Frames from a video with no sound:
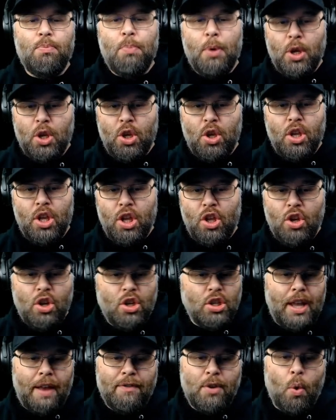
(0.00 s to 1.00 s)
But you
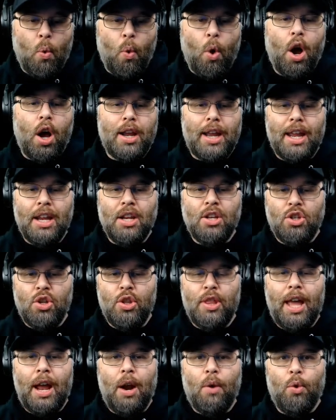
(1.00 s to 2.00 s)
just have to walk into
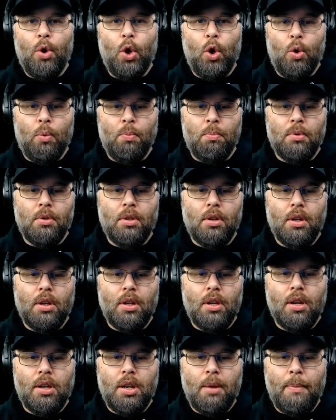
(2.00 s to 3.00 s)
that room
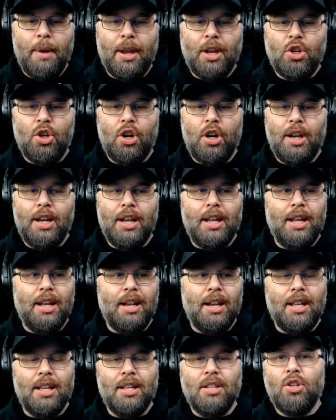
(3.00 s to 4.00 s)
to make sure
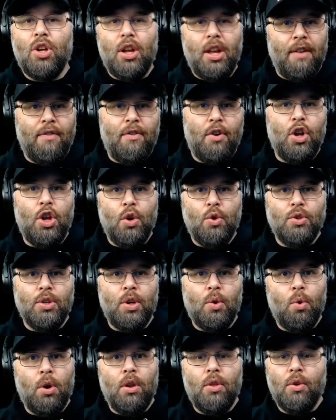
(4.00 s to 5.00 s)
it is, if you're
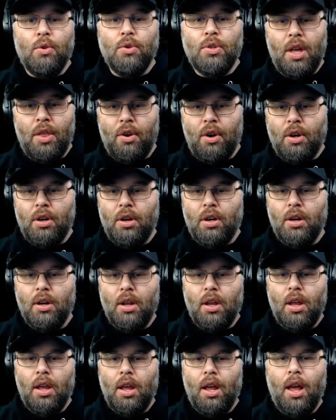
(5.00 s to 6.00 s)
using one of those other
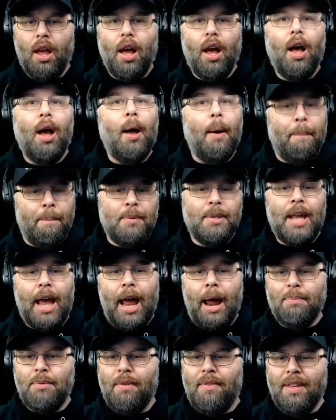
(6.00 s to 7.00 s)

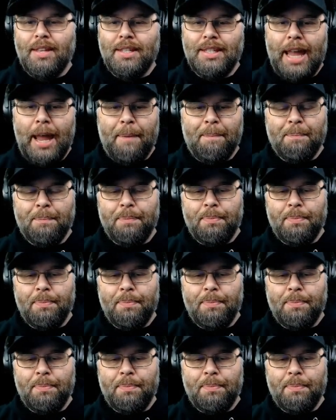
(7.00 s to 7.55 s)
types of this game.